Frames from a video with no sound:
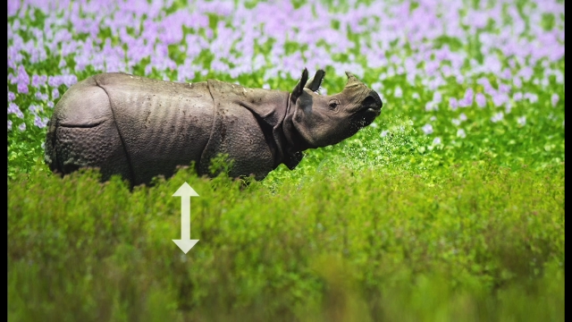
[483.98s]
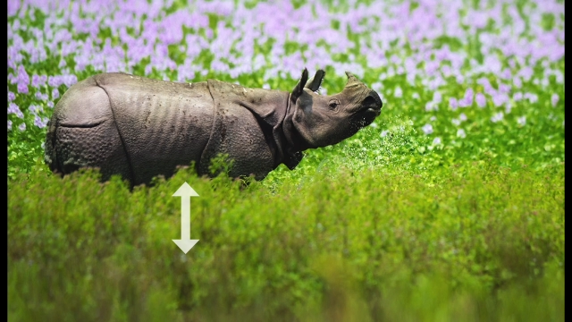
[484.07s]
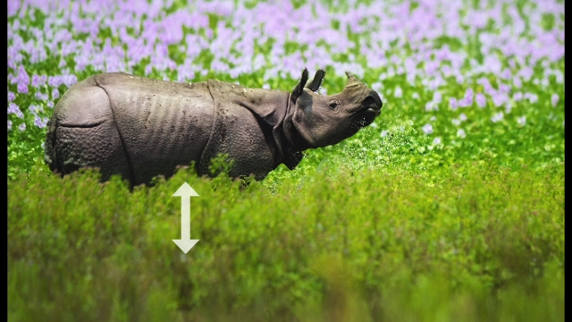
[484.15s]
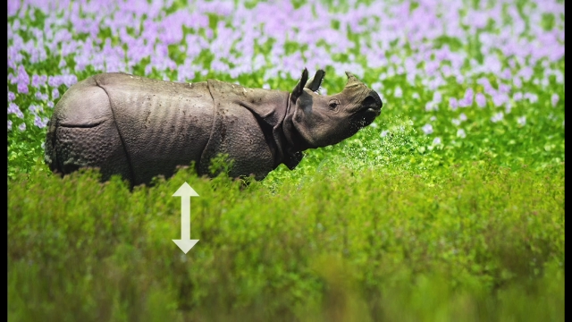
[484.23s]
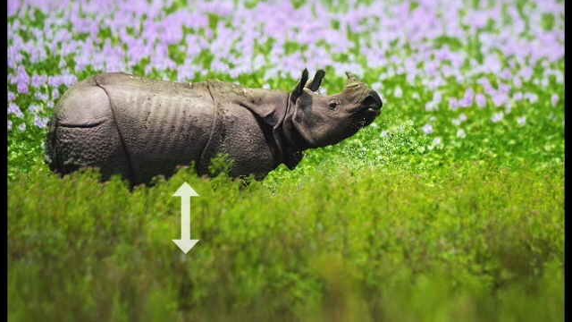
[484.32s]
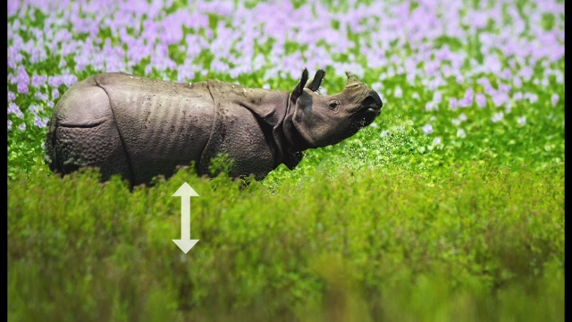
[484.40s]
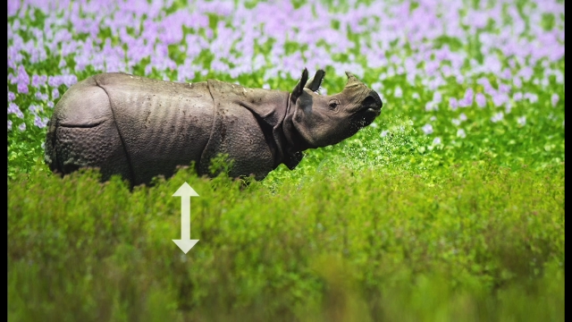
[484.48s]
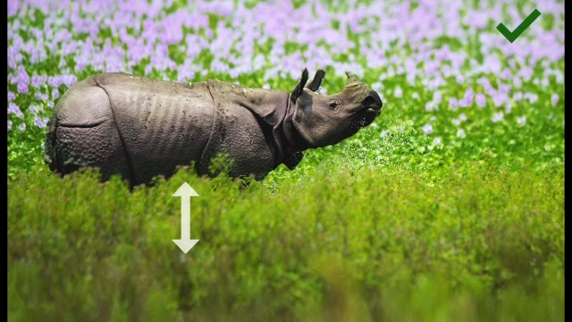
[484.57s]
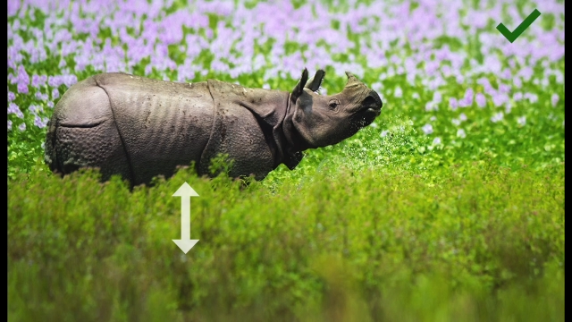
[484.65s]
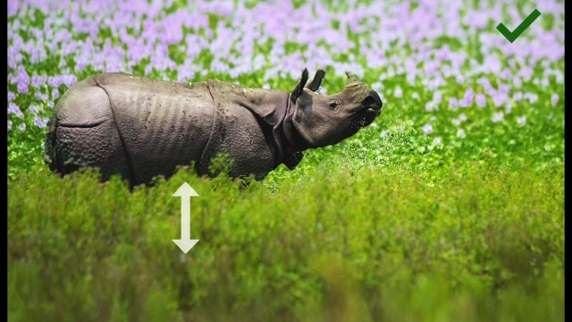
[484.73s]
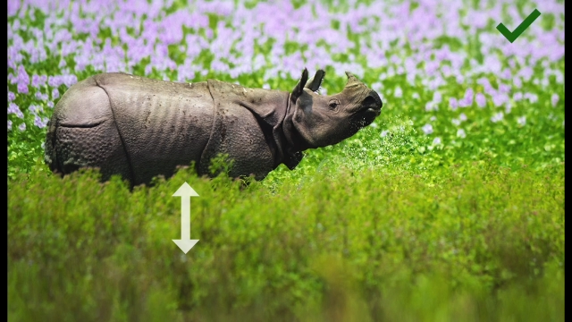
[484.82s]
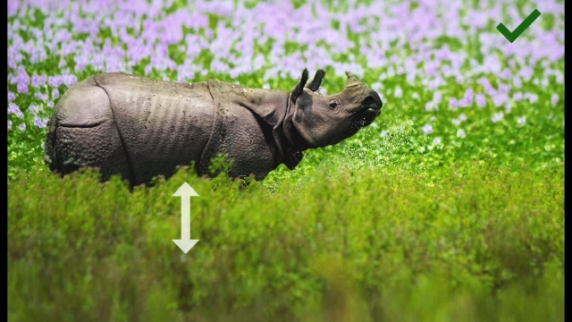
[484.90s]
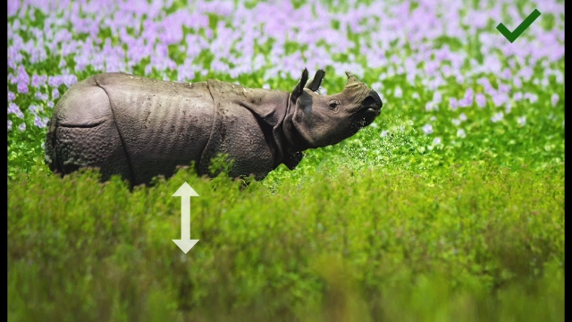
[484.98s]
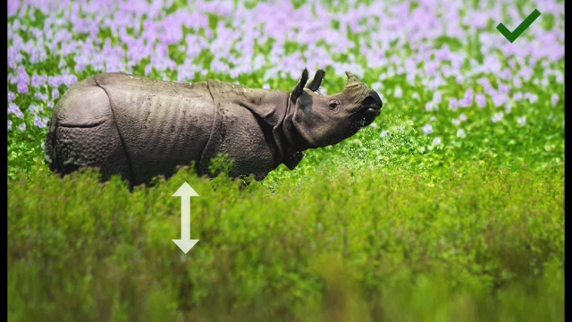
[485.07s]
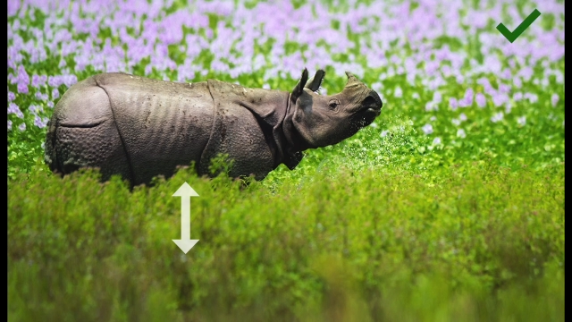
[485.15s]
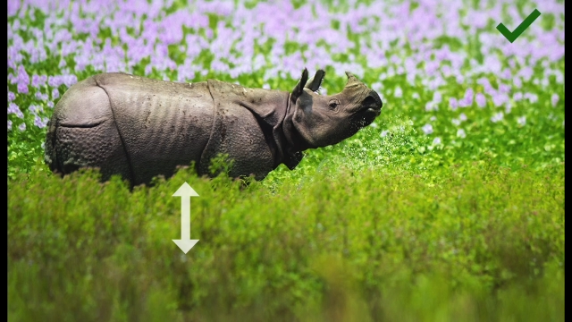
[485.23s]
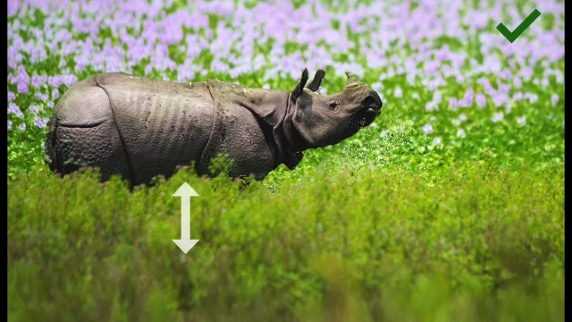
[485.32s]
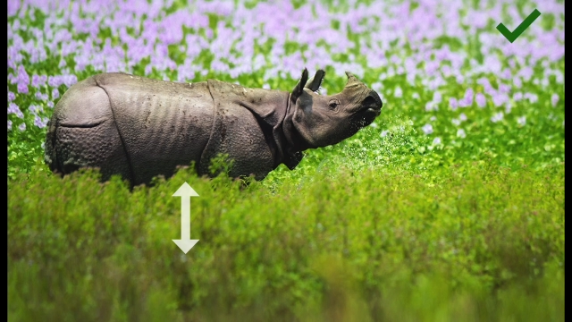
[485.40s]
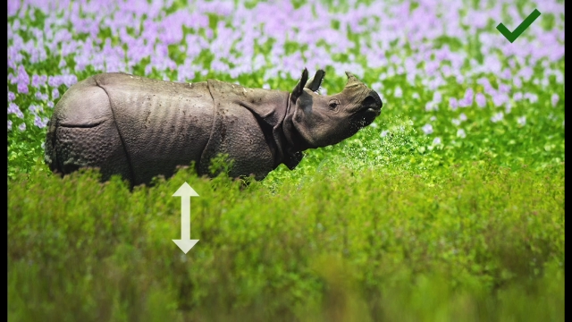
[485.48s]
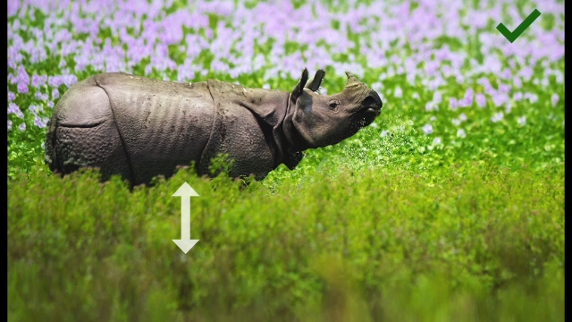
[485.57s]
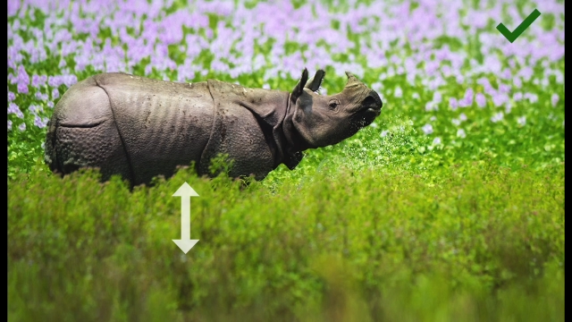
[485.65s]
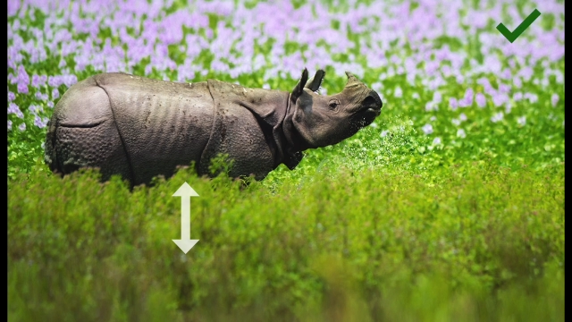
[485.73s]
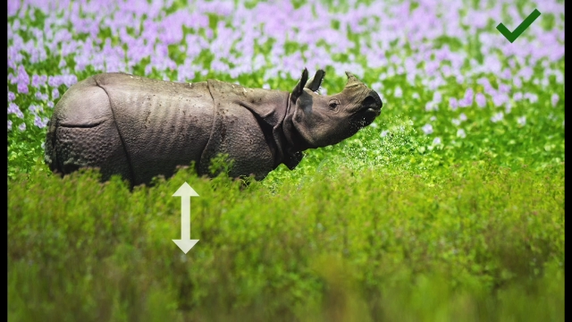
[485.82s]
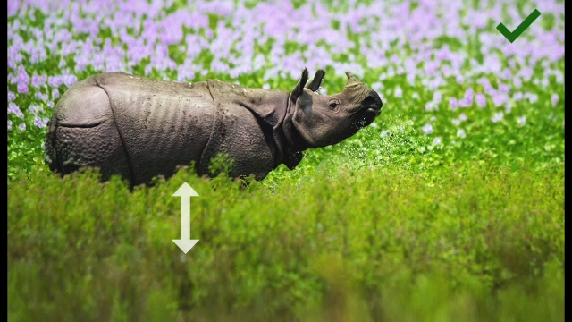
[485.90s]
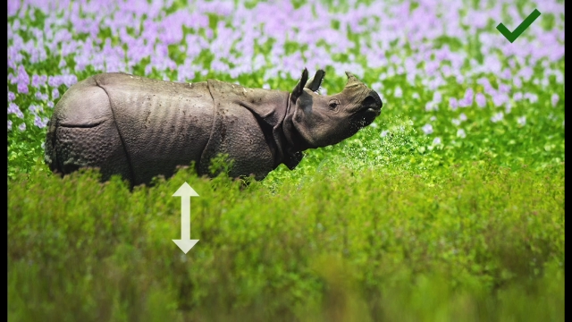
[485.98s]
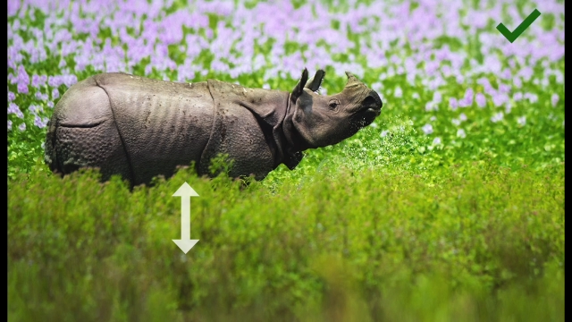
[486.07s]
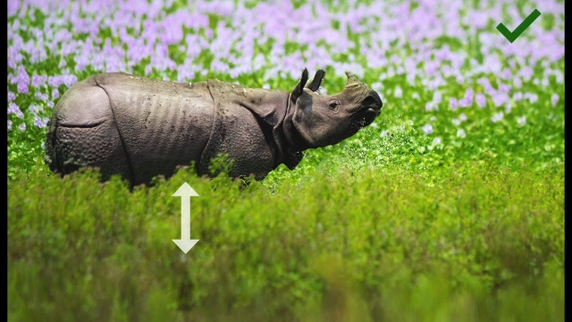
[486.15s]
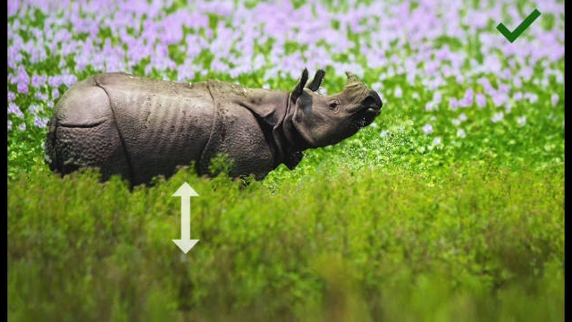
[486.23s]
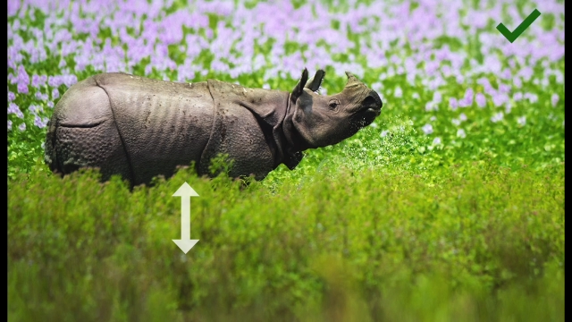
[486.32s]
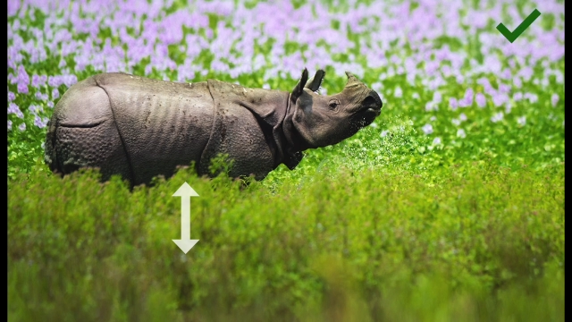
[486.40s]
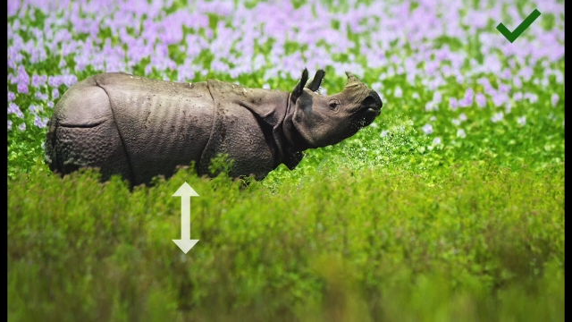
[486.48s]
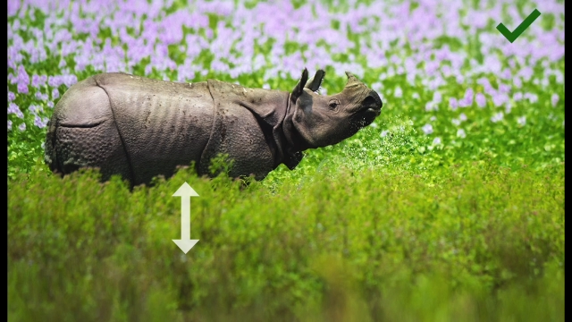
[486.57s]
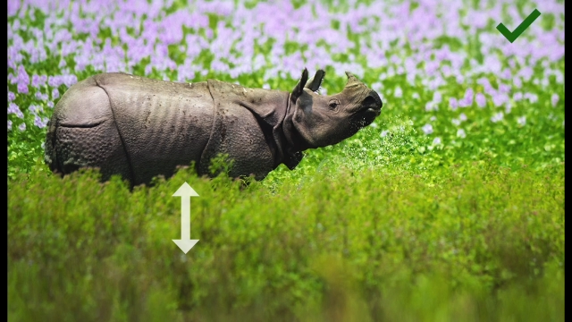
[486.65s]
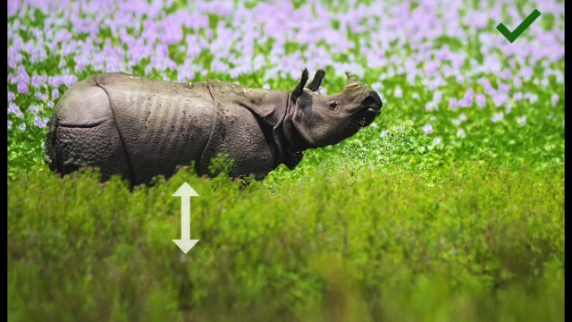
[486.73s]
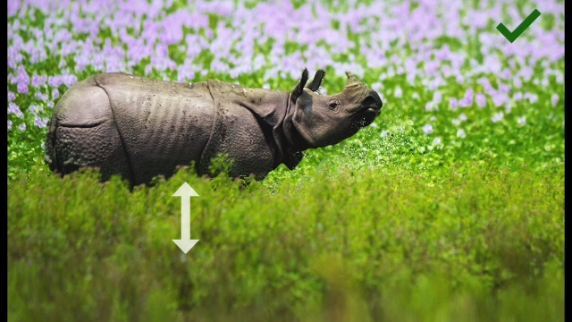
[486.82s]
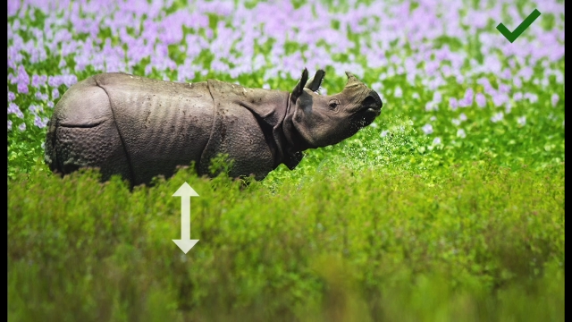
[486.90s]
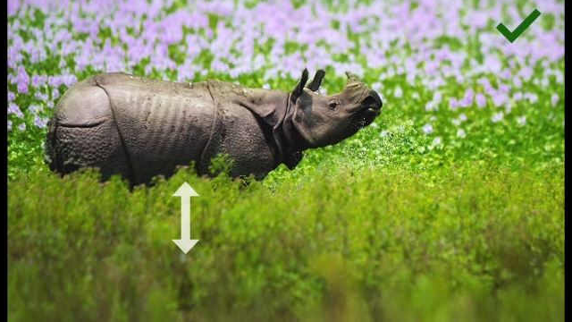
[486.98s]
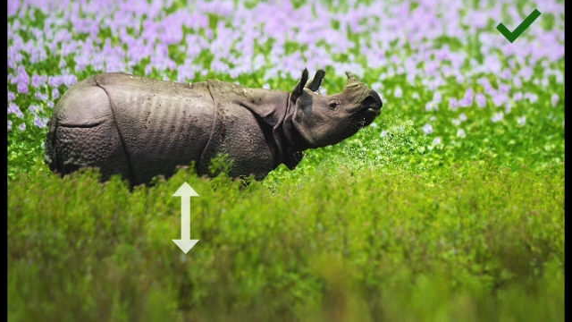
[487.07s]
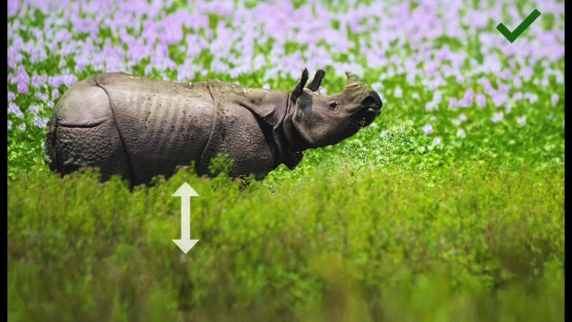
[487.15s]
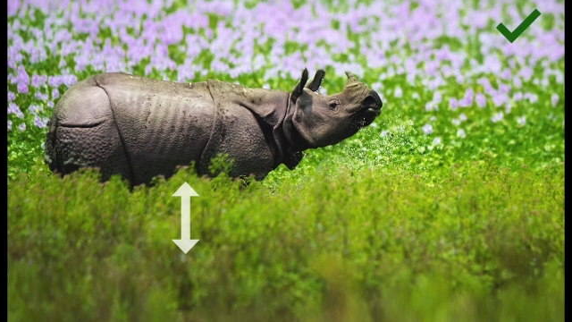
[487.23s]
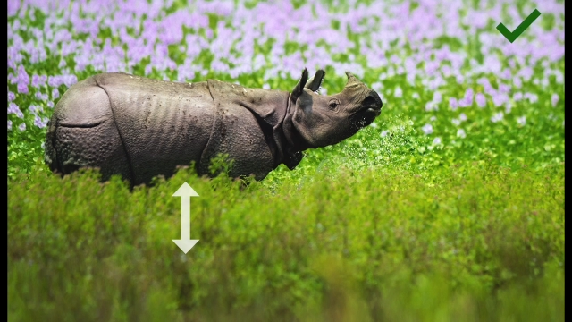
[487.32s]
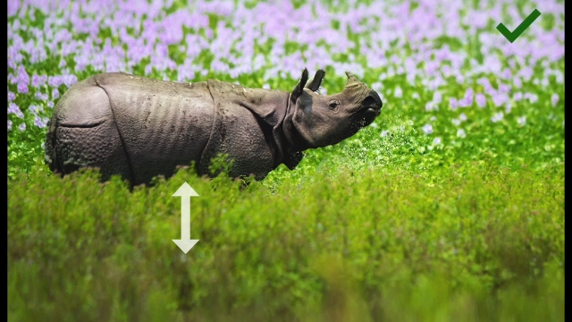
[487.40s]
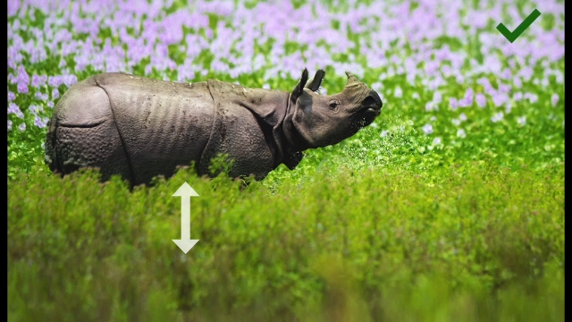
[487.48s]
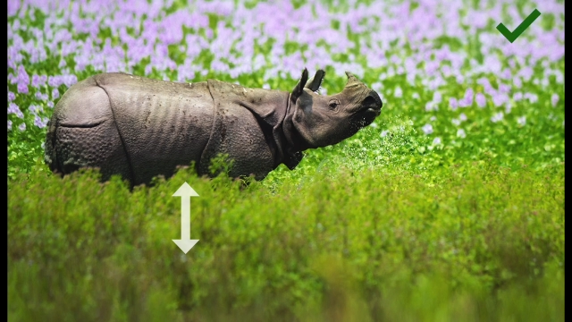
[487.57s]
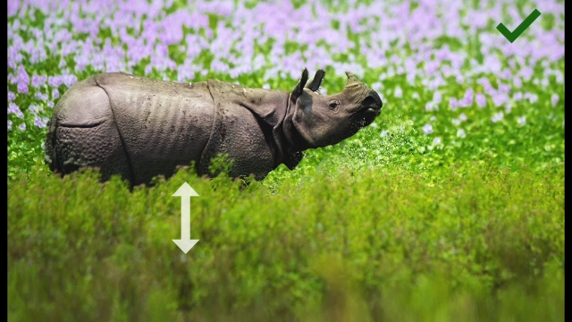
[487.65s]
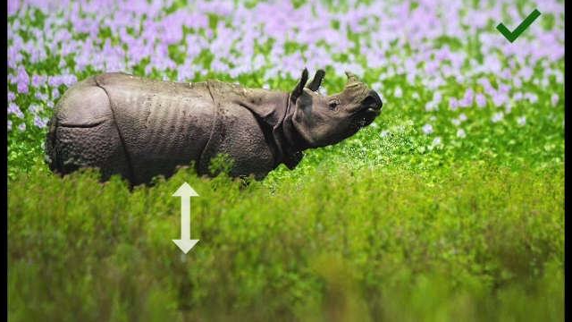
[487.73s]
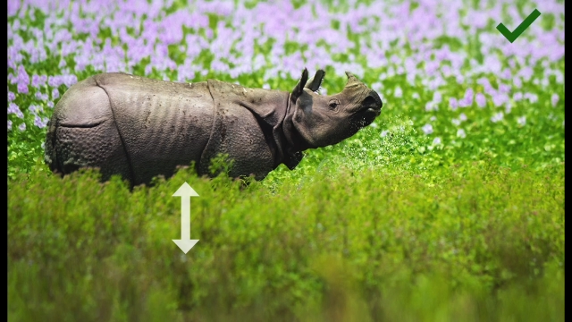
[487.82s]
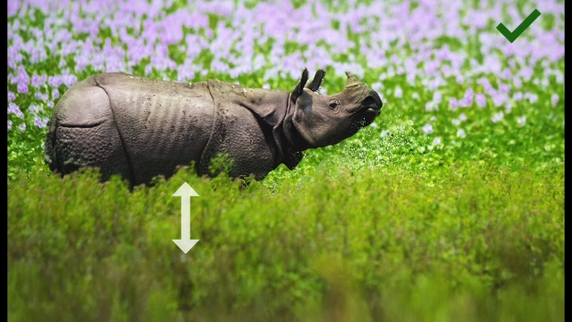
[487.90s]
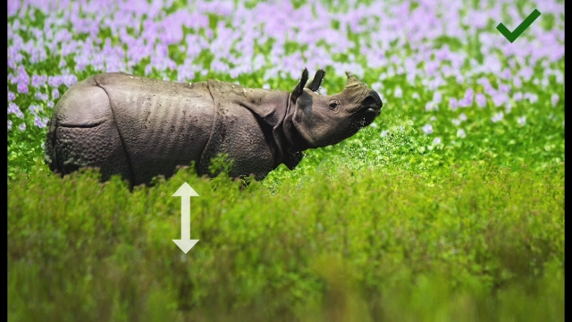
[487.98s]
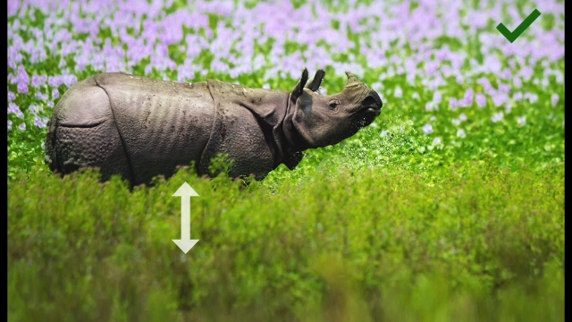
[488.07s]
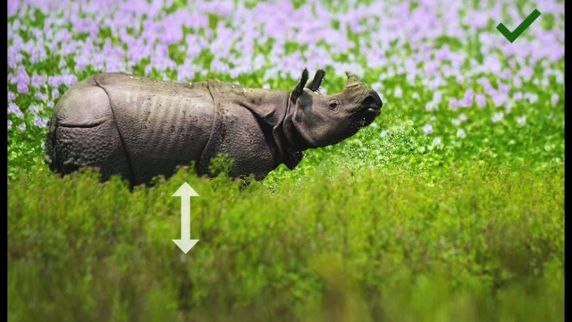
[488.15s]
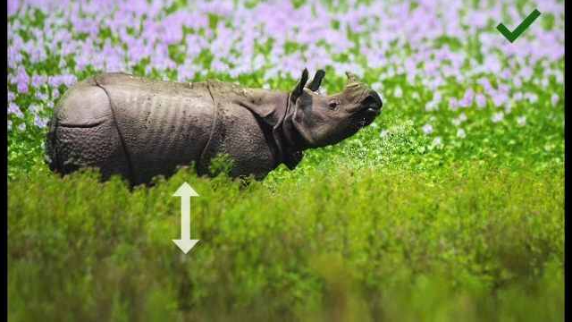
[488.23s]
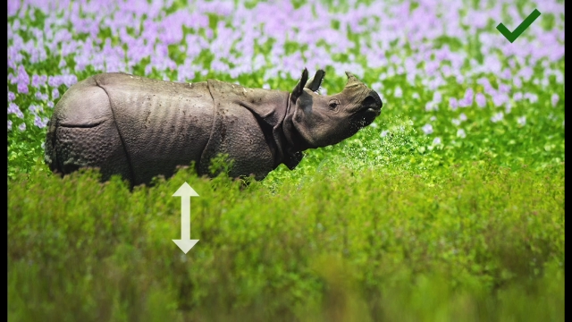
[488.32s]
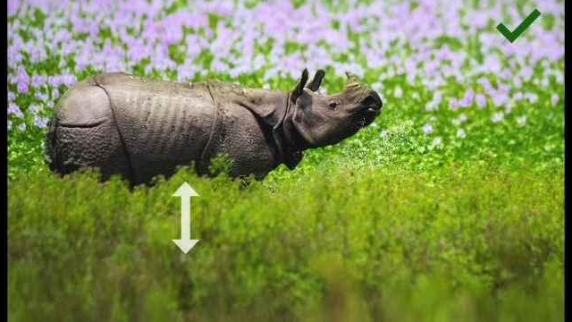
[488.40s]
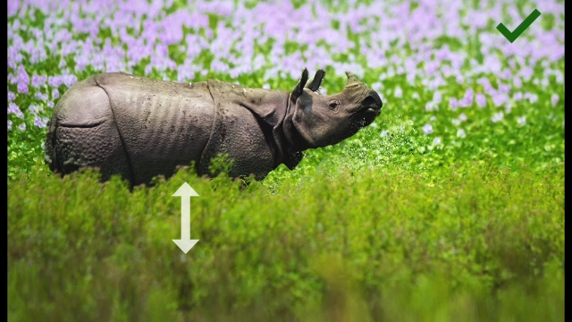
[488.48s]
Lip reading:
No face is visible, so there are no lips to read.